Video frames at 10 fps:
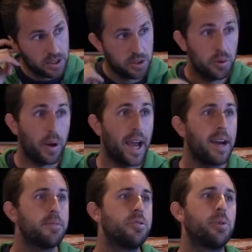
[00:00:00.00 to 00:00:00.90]
you don't
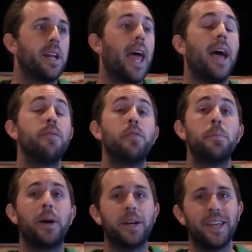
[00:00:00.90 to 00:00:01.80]
have to train
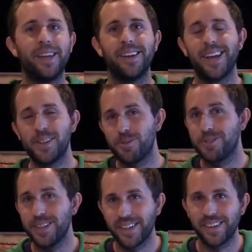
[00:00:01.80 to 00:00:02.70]
everybody in your
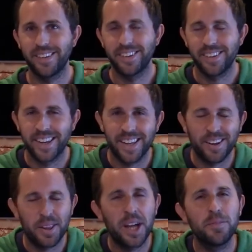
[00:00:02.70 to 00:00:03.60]
city. And
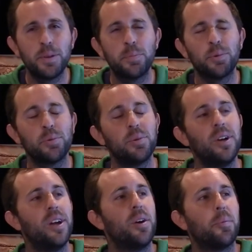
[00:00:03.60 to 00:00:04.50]
a lot of people
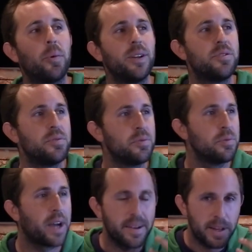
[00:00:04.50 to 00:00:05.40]
want
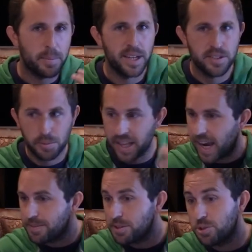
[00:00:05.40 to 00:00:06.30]
to have that mindset where they
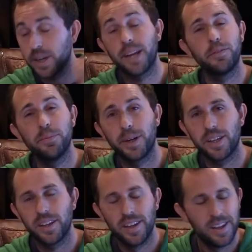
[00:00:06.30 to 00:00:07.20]
have to train
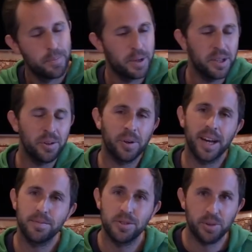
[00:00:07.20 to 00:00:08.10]
everybody, but you don't
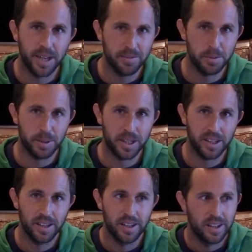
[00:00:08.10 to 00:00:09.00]
have to train
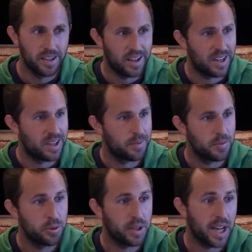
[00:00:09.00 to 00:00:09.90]
everybody.
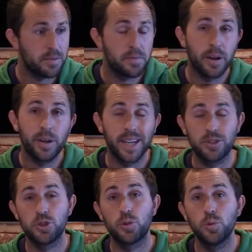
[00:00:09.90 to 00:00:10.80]
You can have a very
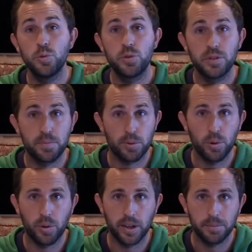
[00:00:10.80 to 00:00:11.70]
exclusive
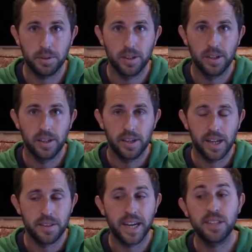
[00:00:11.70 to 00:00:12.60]
program,
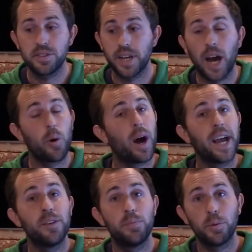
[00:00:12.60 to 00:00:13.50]
and that's how
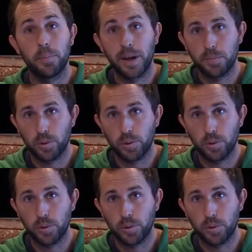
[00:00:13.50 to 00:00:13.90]
I have built my